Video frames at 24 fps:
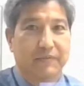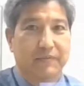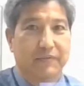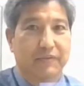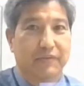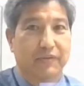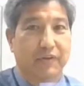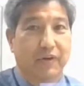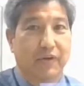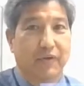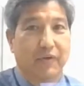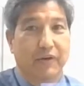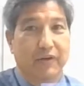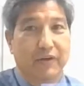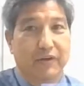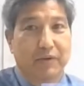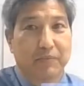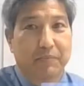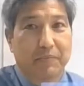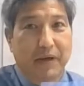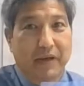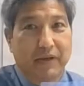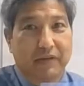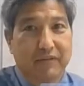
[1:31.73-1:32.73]
So in
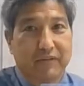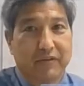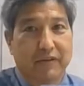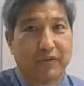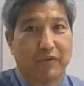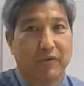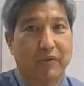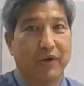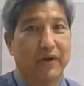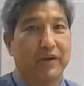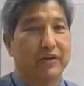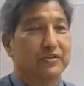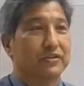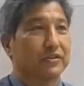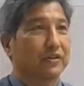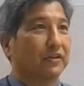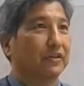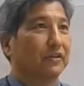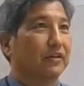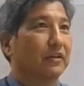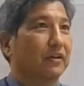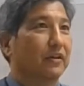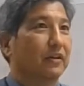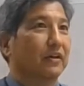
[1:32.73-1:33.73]
our balanced
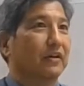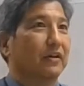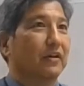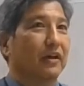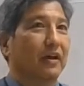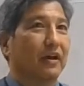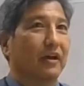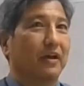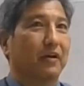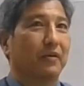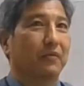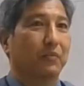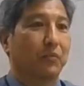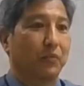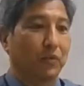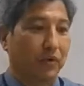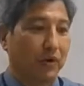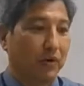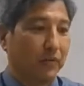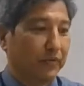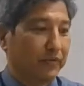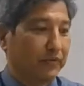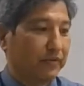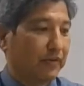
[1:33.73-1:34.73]
equation,
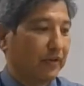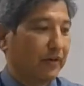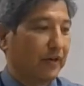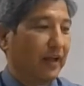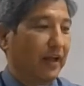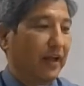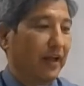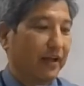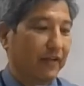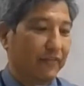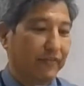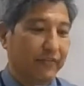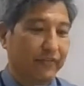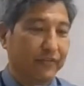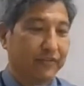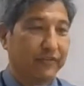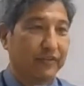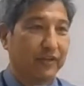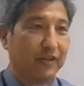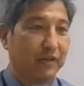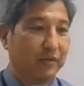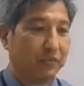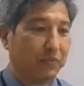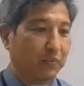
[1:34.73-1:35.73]
we're always going to have the
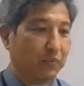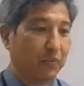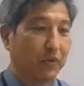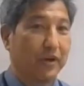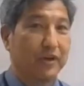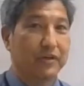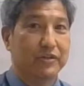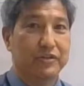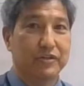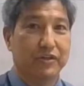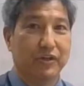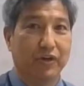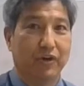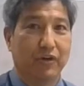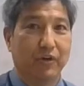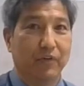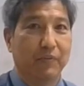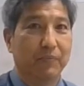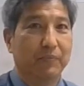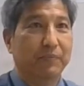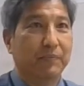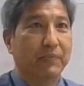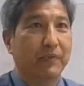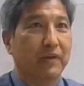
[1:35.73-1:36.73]
same ratio
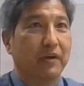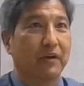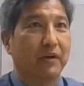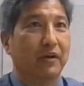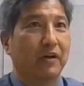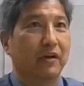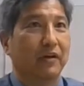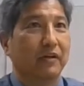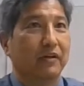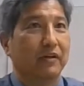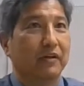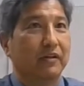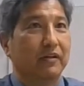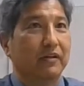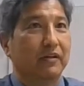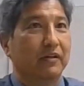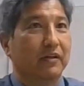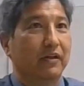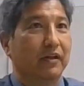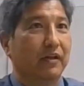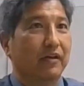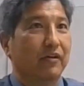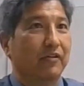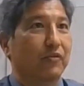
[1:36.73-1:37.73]

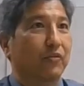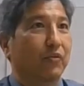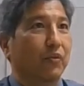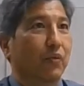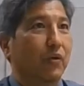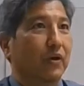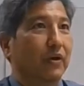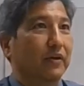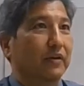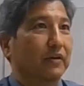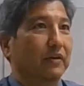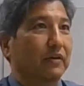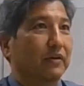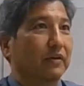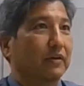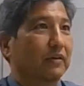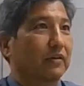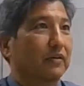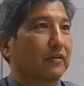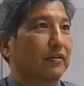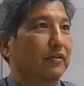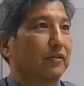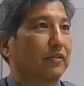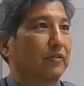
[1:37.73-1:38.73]
of 1
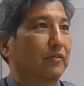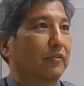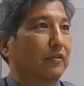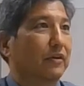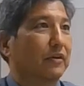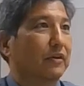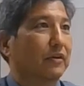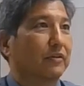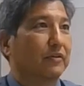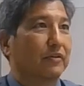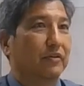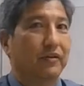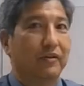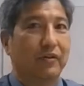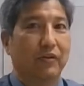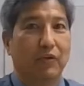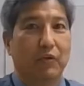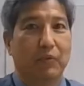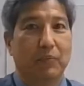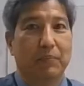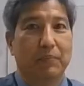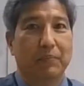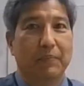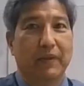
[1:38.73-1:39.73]
to 3 to
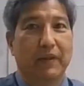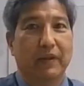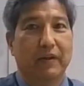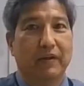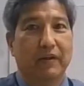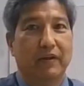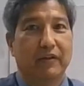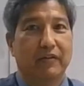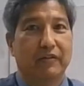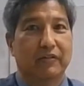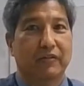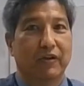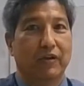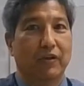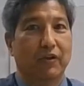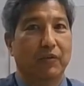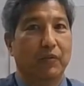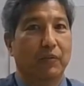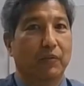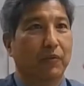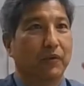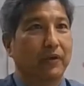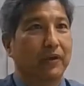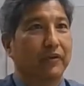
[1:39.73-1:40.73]
2.
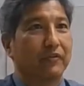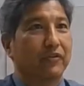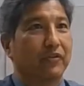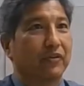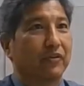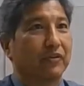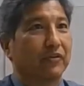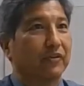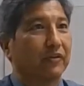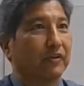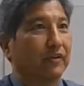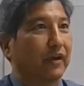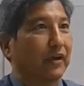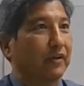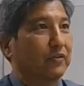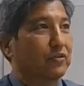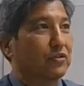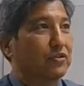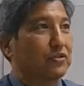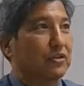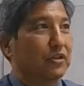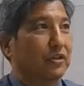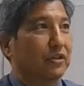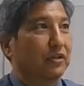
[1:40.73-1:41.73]
So whatever
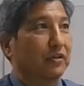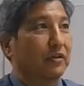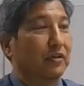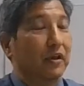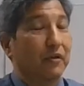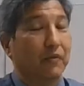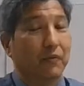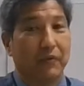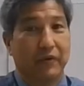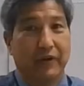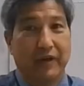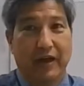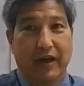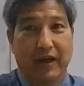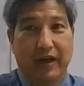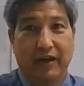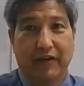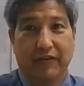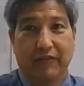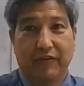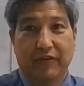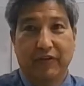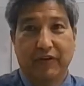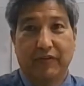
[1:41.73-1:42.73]
nitrogen we
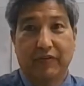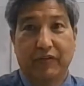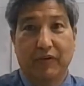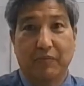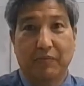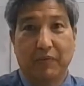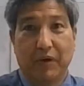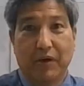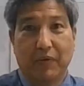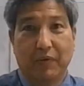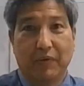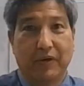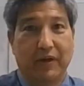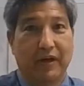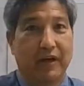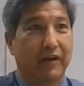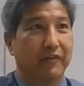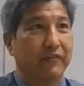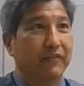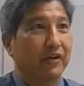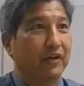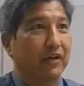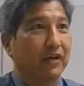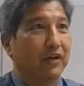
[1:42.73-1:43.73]
have, whatever amount we
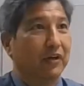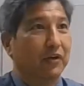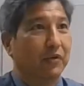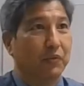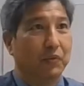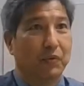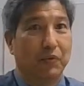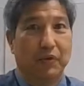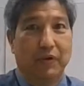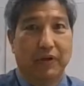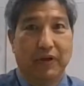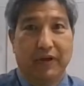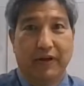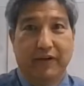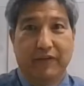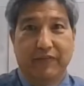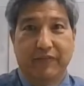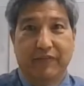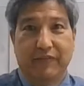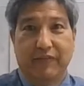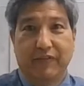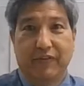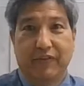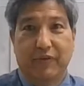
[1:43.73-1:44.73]
have, we'll
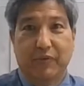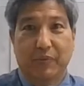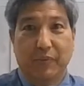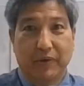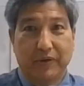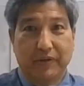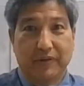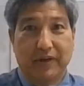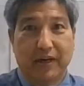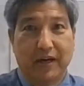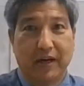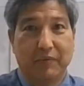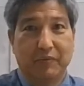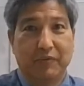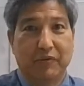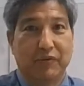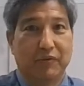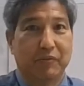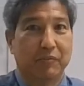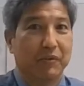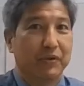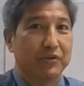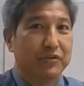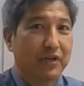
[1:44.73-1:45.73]
have 3 times
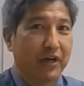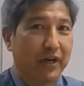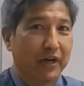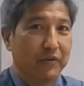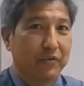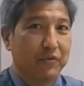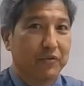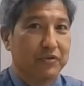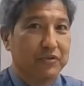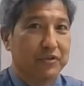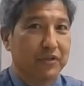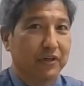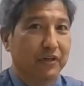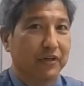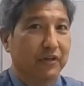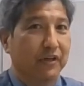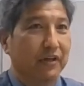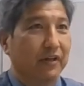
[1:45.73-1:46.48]
as much hydrogen.